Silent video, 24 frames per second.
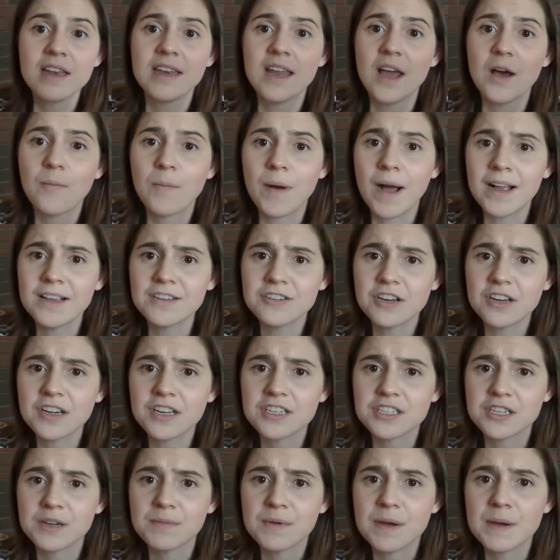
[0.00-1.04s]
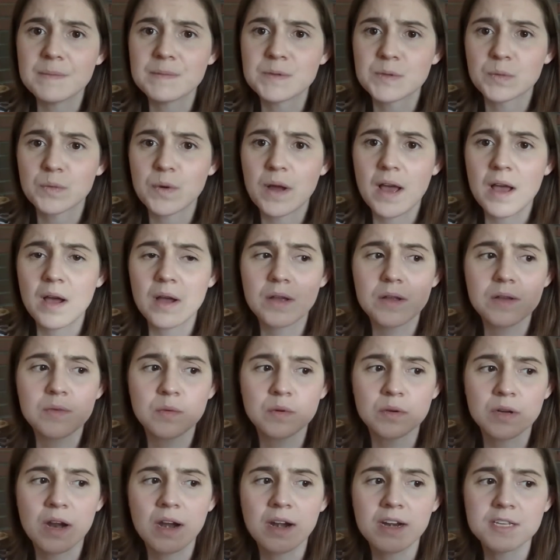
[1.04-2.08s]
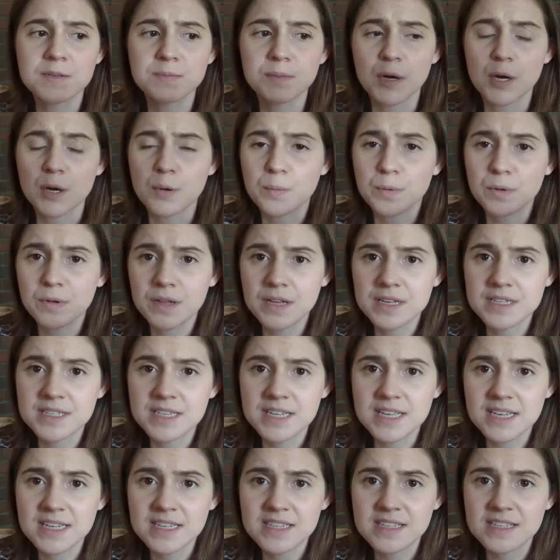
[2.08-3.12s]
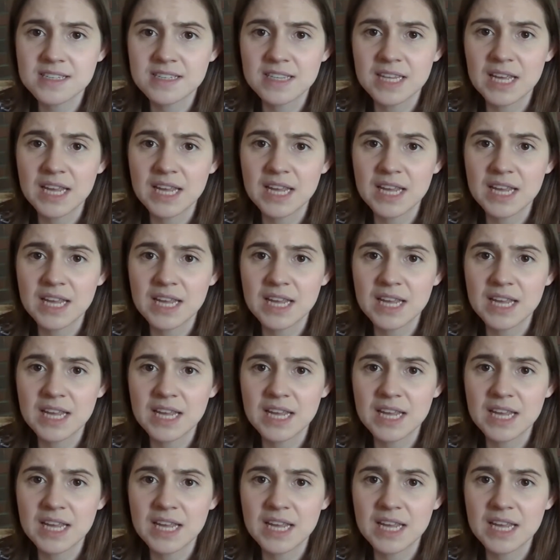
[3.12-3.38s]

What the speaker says: Now my Johnny Jump Ups were not as purple as this.